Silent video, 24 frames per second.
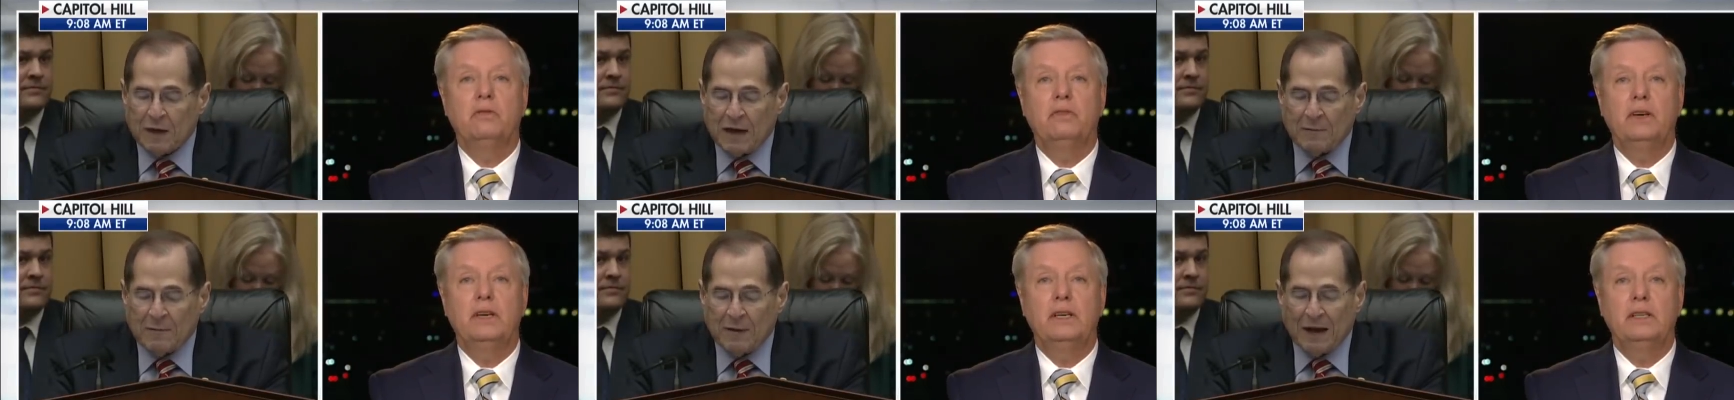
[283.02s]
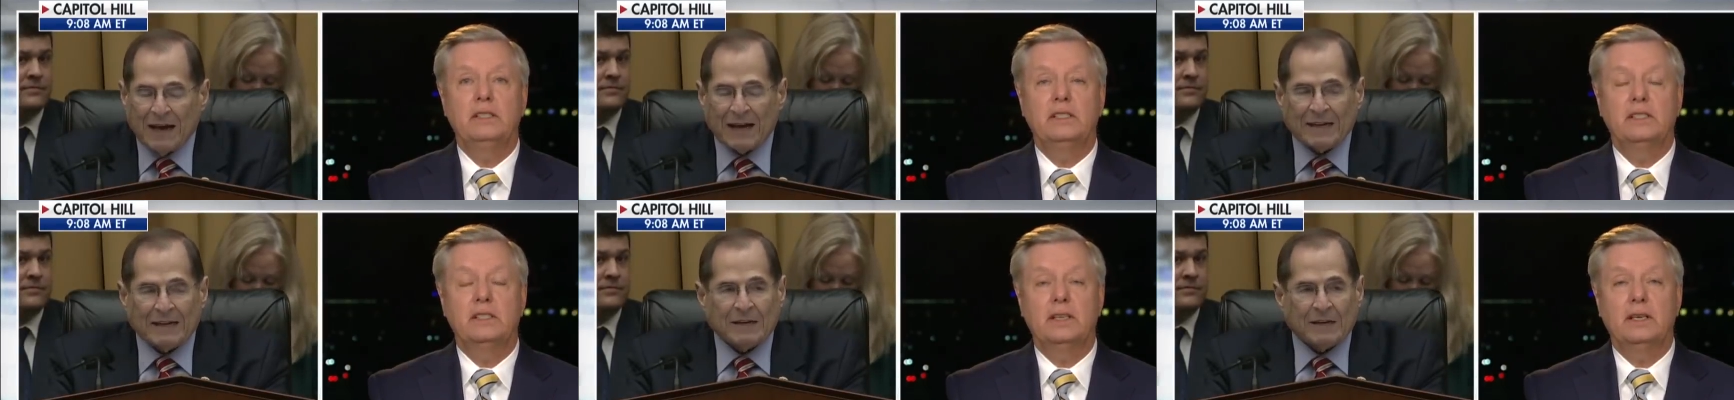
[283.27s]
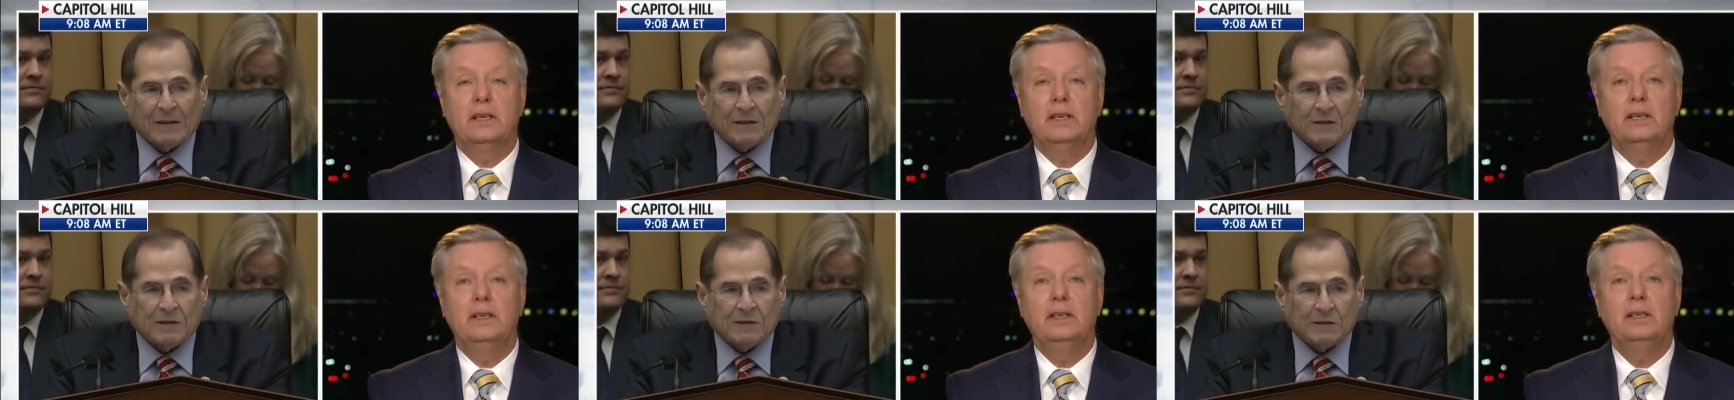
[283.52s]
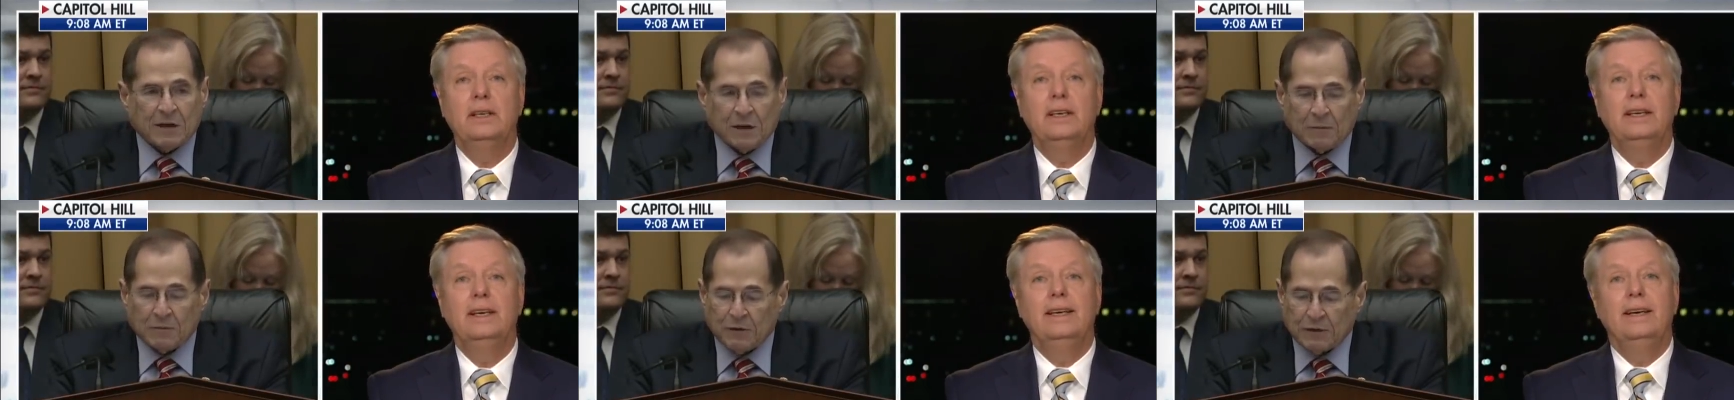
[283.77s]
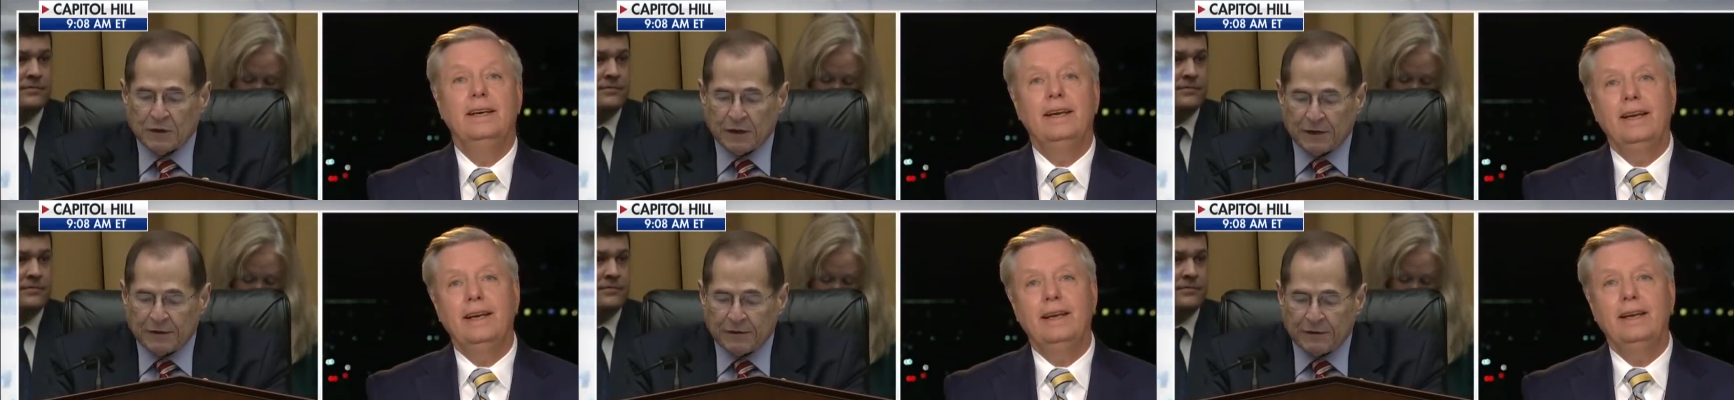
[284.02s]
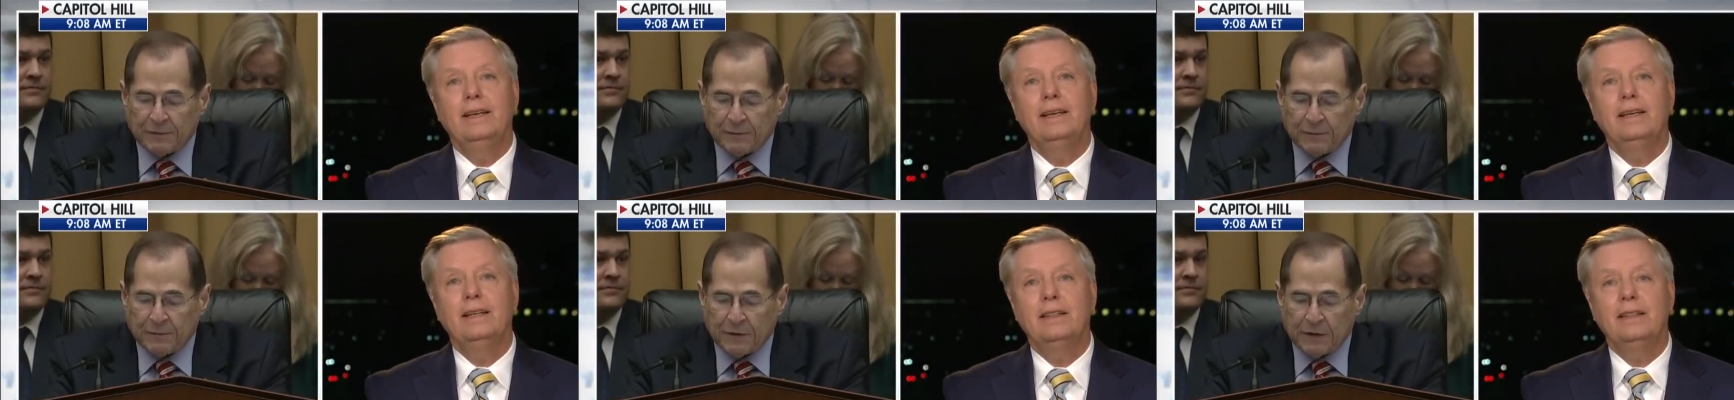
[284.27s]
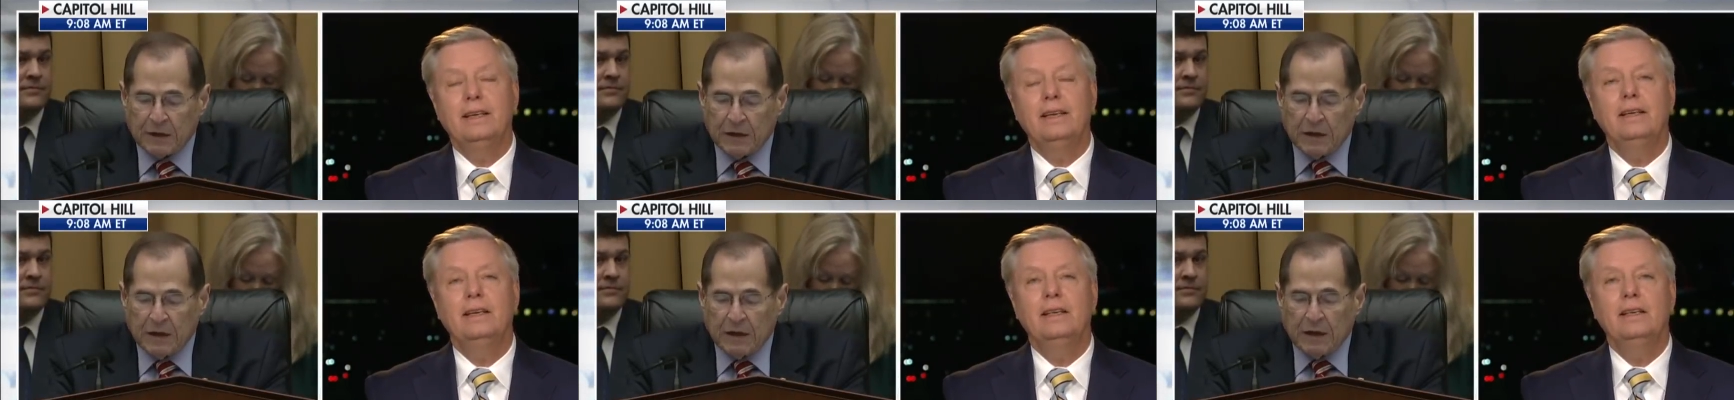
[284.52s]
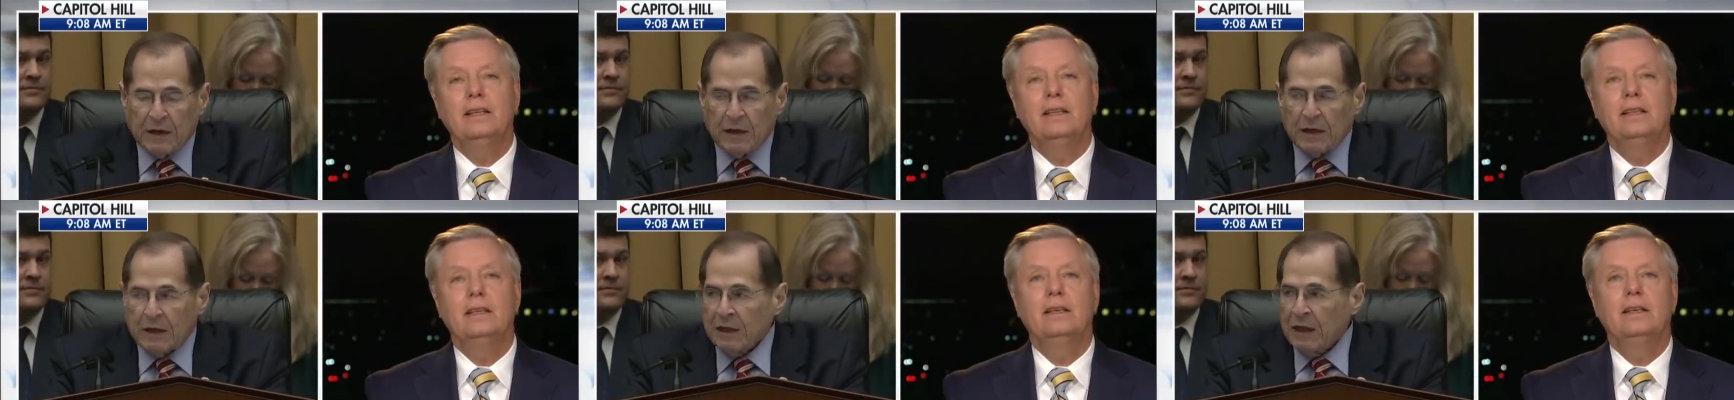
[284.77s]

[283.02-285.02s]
Speaker 1: Feinstein? And at the end of the